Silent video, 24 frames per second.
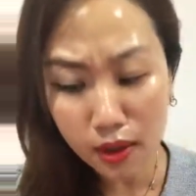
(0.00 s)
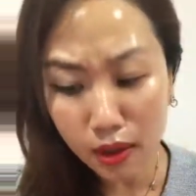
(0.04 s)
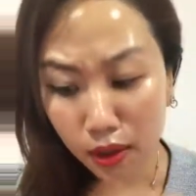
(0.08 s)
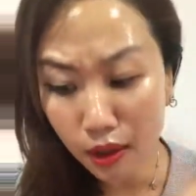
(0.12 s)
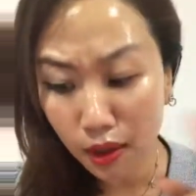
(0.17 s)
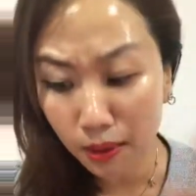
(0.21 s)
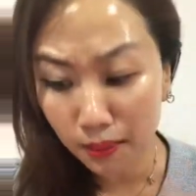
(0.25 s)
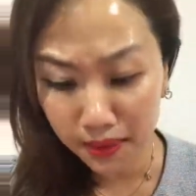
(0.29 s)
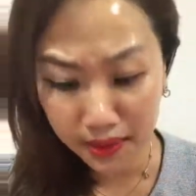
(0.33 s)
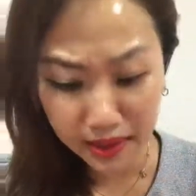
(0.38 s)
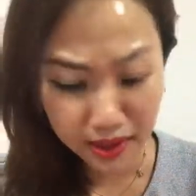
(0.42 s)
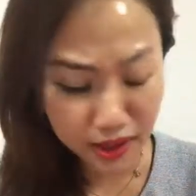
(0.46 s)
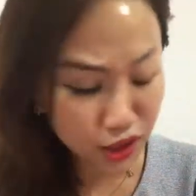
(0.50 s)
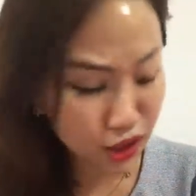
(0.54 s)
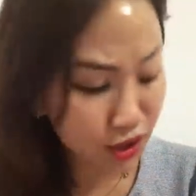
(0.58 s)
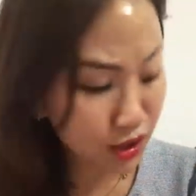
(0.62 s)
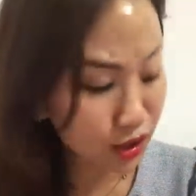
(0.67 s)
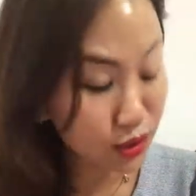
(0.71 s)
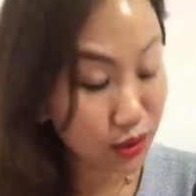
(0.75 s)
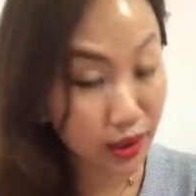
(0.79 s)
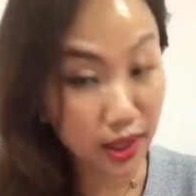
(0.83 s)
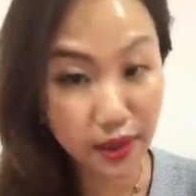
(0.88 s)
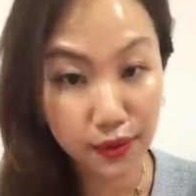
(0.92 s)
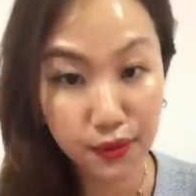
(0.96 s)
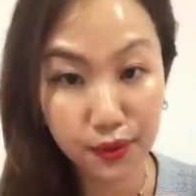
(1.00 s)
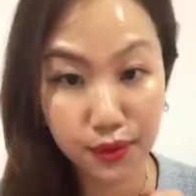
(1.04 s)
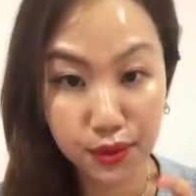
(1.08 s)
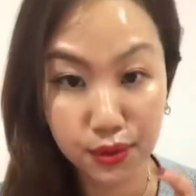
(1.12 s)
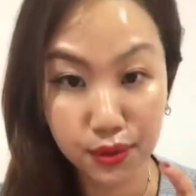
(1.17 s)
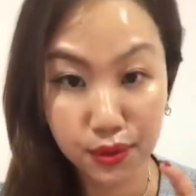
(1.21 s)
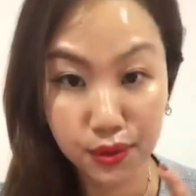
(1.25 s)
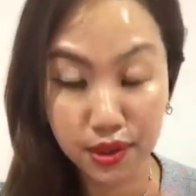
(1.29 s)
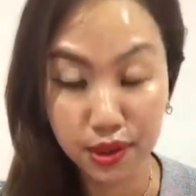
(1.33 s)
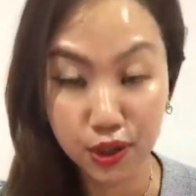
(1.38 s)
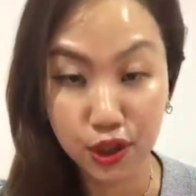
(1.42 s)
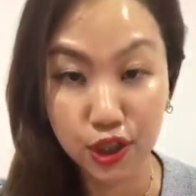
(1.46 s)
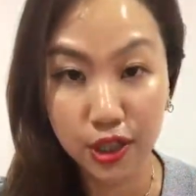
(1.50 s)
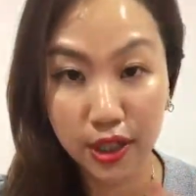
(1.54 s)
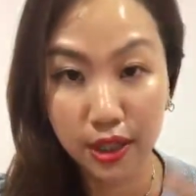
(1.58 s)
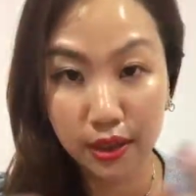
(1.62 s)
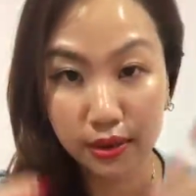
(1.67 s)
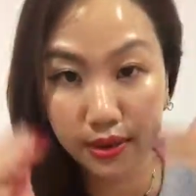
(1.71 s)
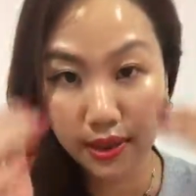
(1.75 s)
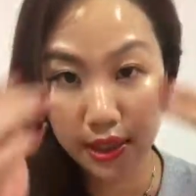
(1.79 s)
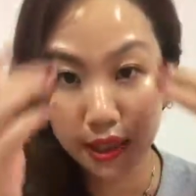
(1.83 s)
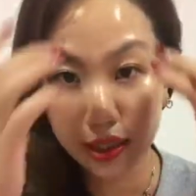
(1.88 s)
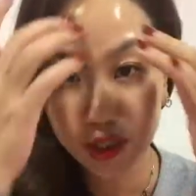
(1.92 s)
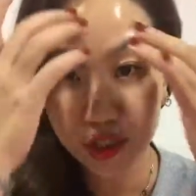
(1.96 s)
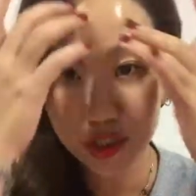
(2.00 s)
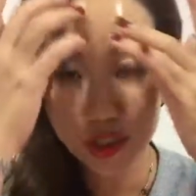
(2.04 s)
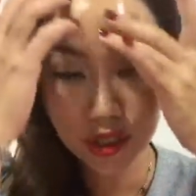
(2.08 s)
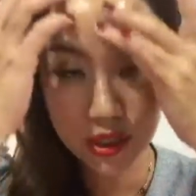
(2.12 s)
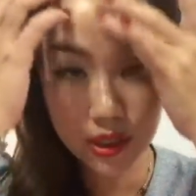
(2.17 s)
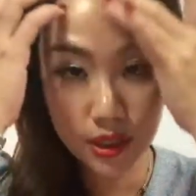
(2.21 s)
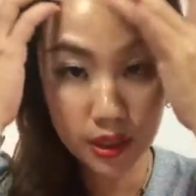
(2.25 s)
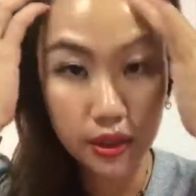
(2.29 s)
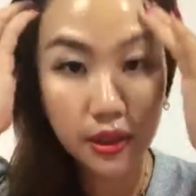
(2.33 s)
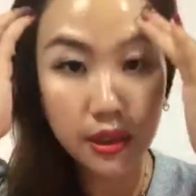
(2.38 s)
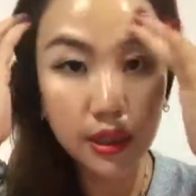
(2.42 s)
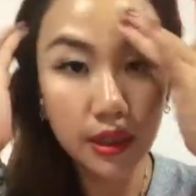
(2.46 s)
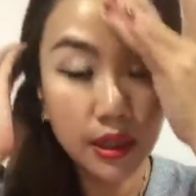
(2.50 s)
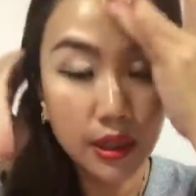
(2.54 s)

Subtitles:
Combination, you have to use the gel texture.